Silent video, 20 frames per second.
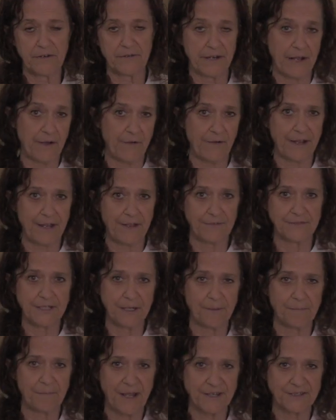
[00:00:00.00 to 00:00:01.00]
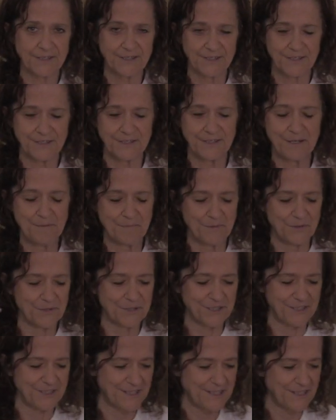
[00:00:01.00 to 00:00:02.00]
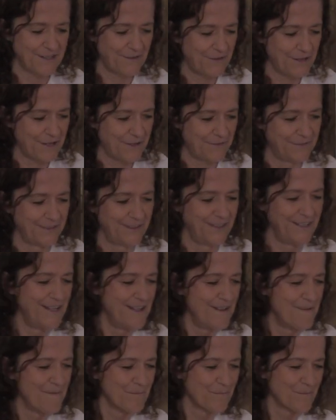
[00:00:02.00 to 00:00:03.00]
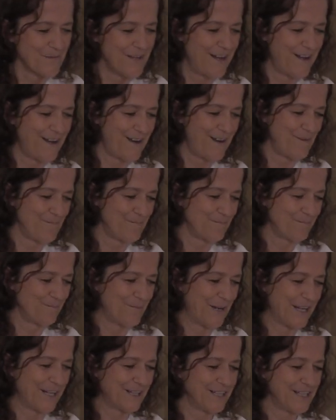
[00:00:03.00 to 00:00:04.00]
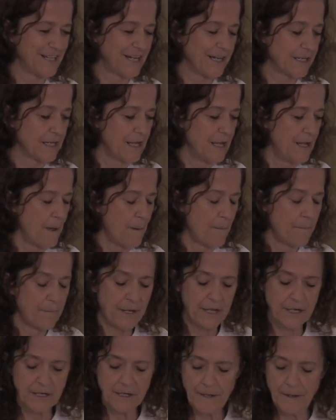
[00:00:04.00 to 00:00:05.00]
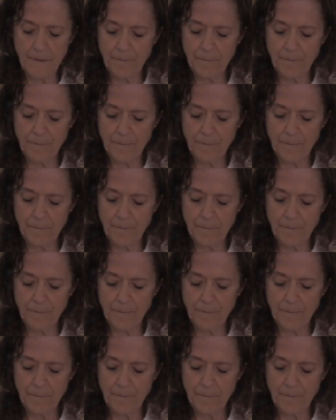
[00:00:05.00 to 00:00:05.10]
and now I have 10 passes and e-booze and stuff. I have my clinic. But